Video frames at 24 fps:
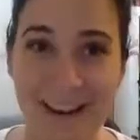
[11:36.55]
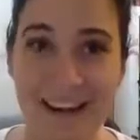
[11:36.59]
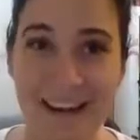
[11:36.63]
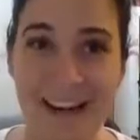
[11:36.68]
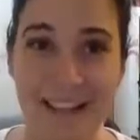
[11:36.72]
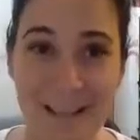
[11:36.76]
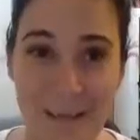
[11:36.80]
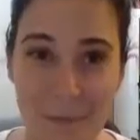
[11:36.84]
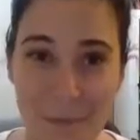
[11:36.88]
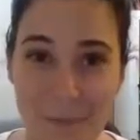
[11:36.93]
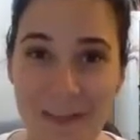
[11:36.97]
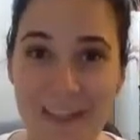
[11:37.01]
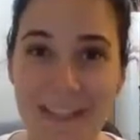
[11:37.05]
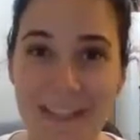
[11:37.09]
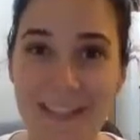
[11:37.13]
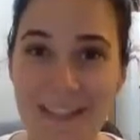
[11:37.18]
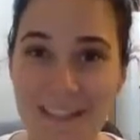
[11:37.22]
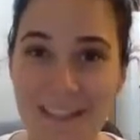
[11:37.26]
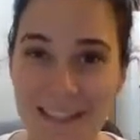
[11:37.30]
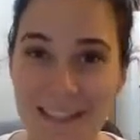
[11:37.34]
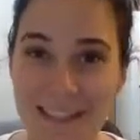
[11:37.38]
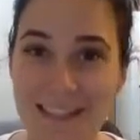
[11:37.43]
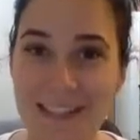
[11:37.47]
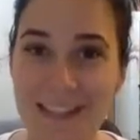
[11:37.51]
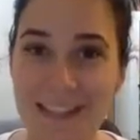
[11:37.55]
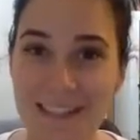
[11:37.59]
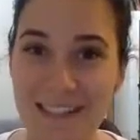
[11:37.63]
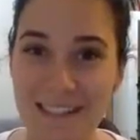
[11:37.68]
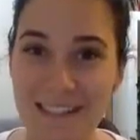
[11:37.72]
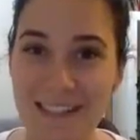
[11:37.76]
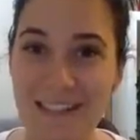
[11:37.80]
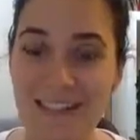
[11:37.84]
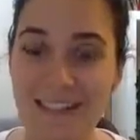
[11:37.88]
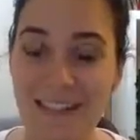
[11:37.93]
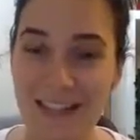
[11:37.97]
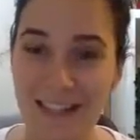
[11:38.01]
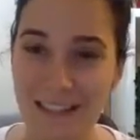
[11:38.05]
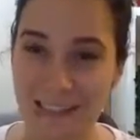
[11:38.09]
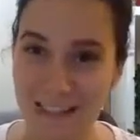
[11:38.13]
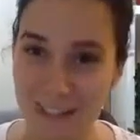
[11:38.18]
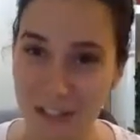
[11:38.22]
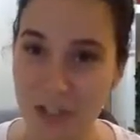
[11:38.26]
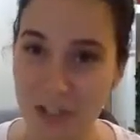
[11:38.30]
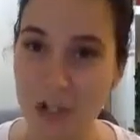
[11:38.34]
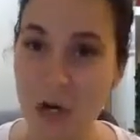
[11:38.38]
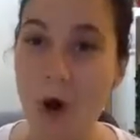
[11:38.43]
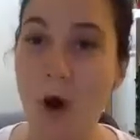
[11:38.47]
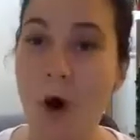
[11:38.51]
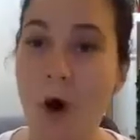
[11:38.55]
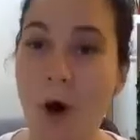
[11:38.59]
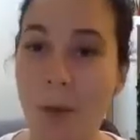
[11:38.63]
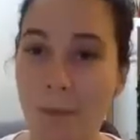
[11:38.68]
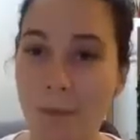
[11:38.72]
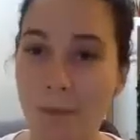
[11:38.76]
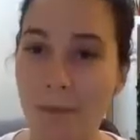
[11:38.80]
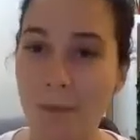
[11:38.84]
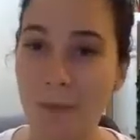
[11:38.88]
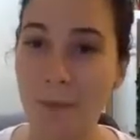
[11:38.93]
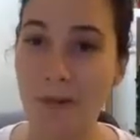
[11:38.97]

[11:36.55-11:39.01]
It's a business. It's a job.